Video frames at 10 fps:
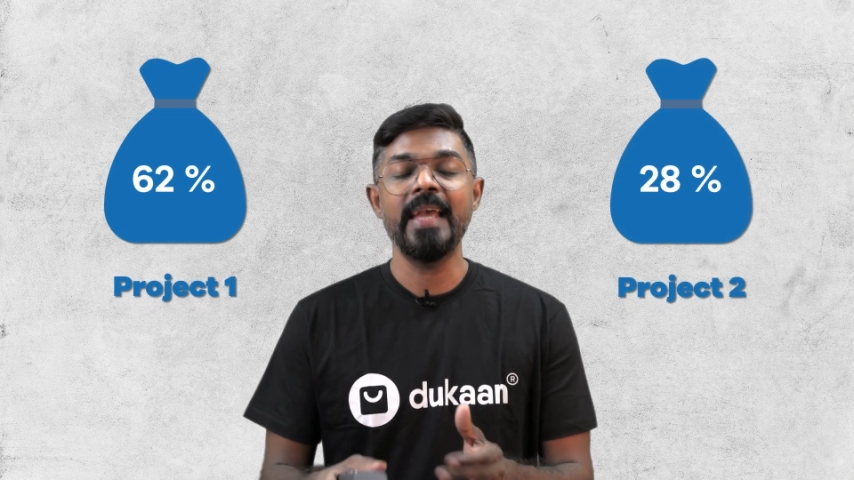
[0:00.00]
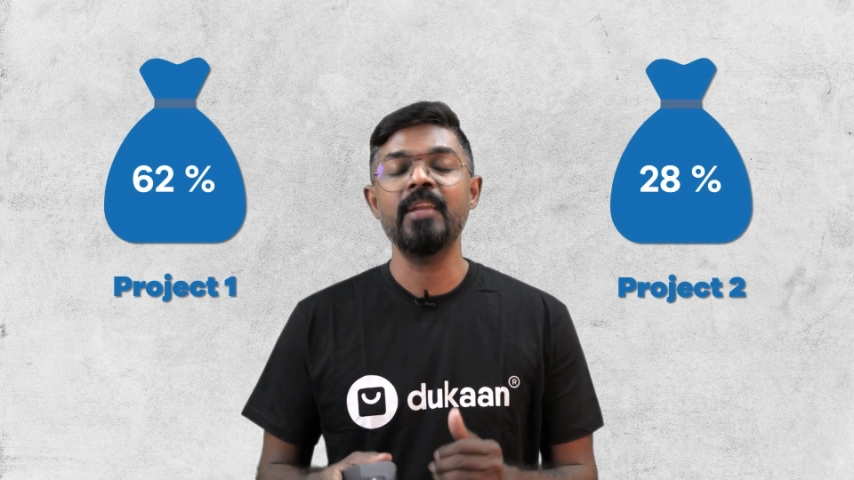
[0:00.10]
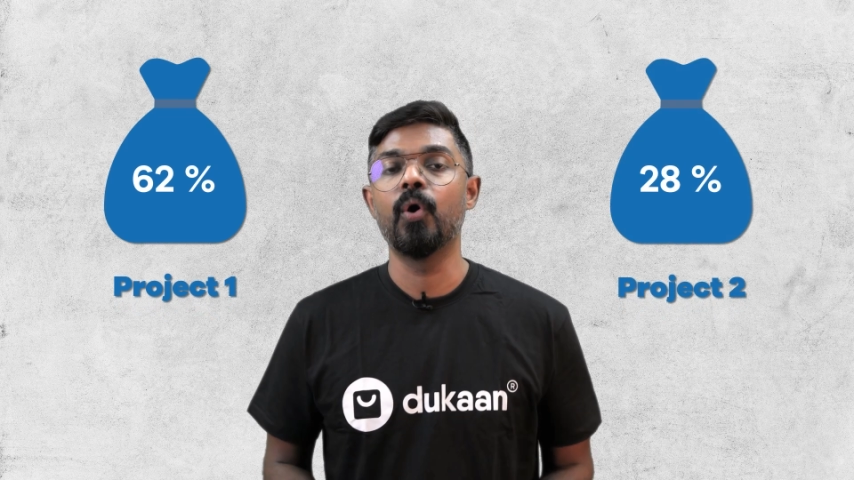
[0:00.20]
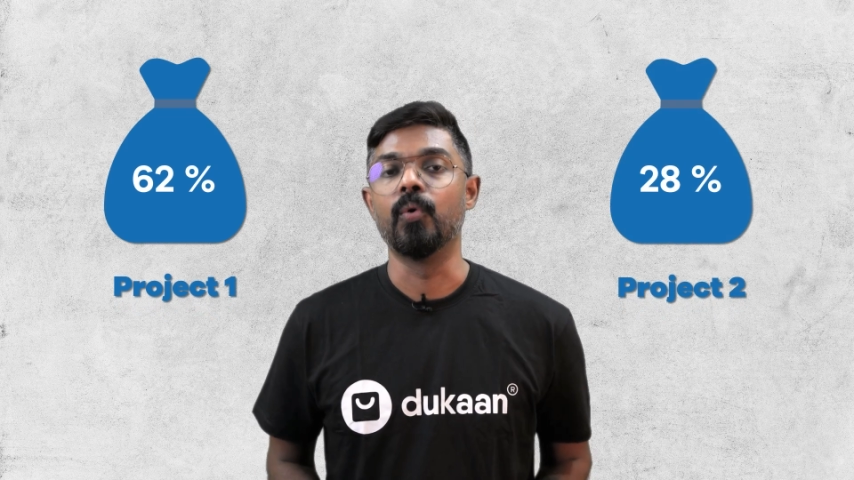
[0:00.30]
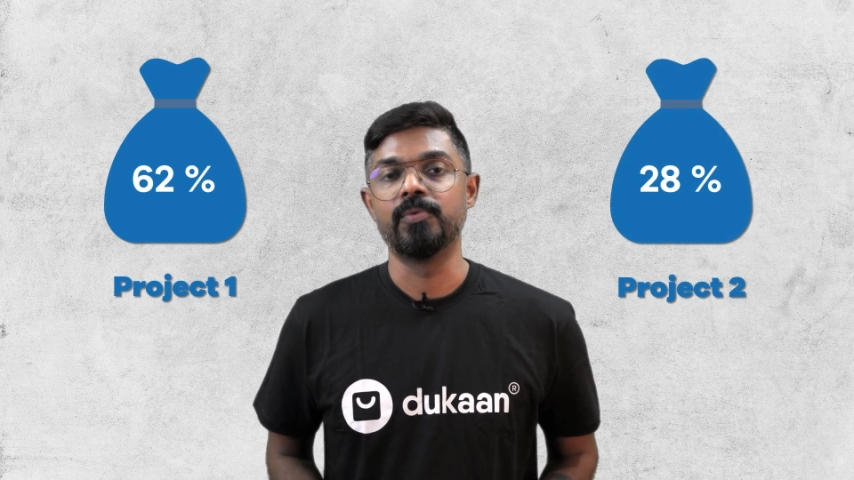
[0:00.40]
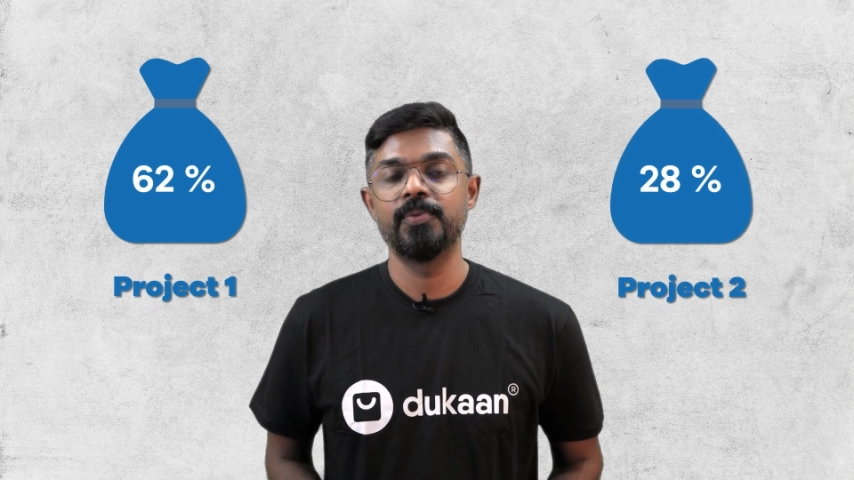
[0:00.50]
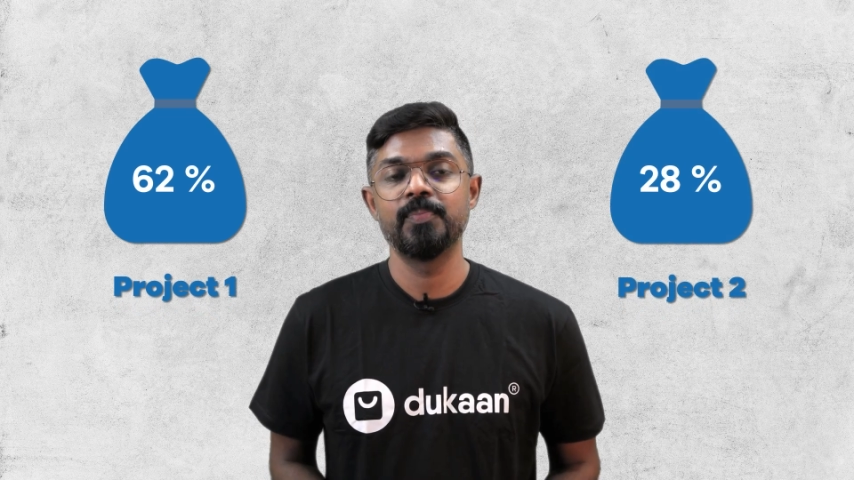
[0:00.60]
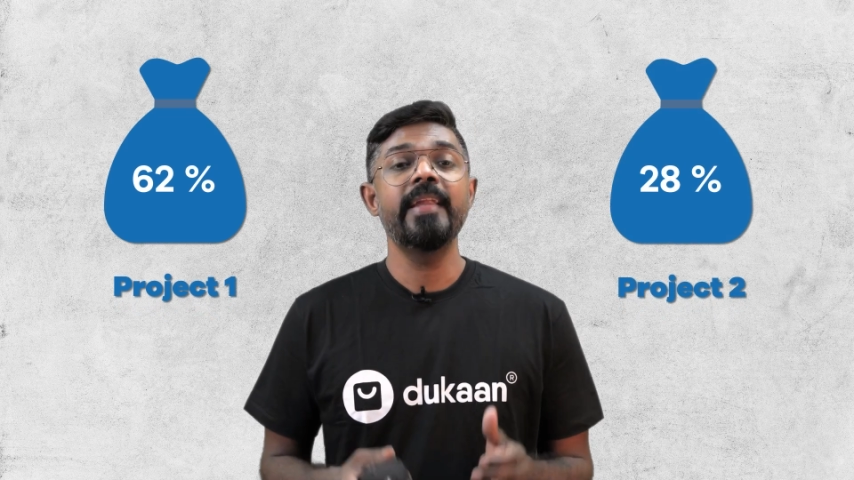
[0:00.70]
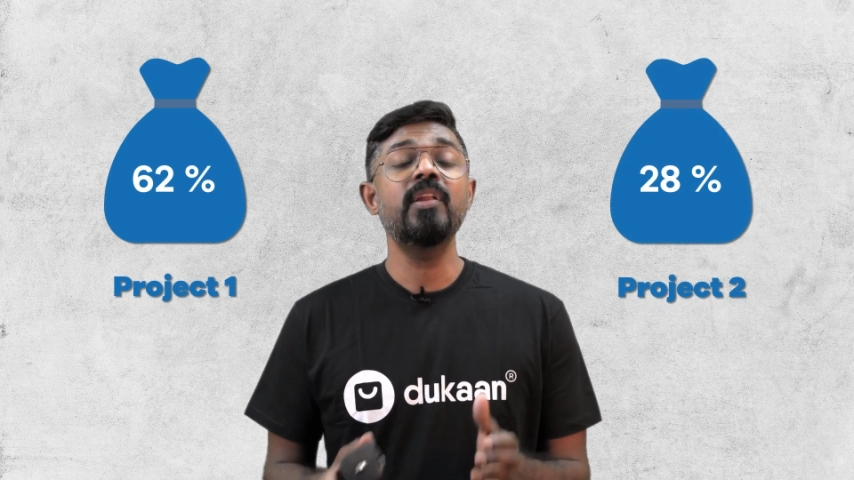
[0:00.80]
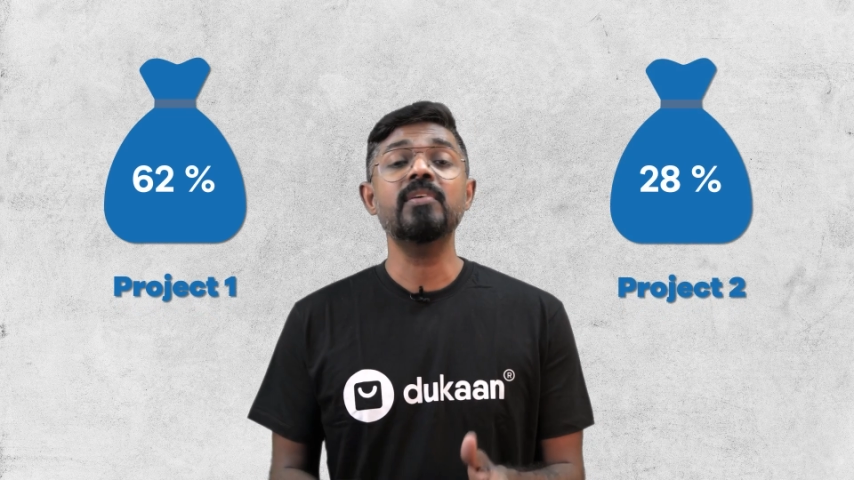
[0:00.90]
it owes.
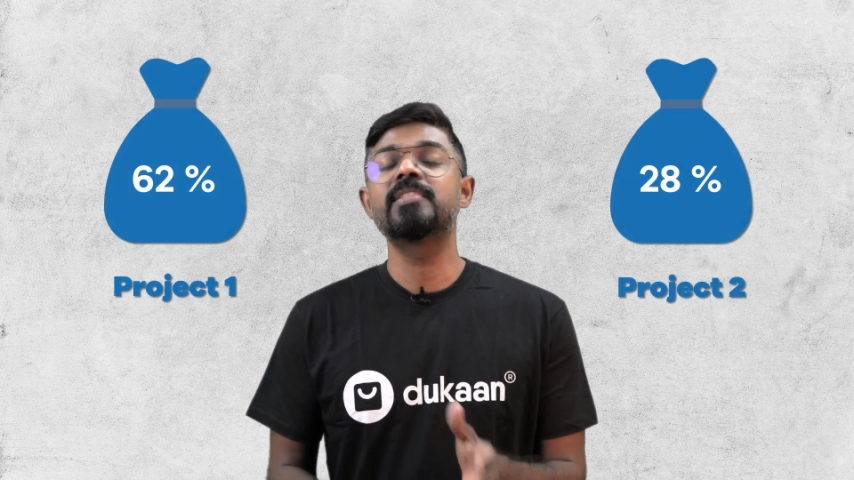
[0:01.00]
It looks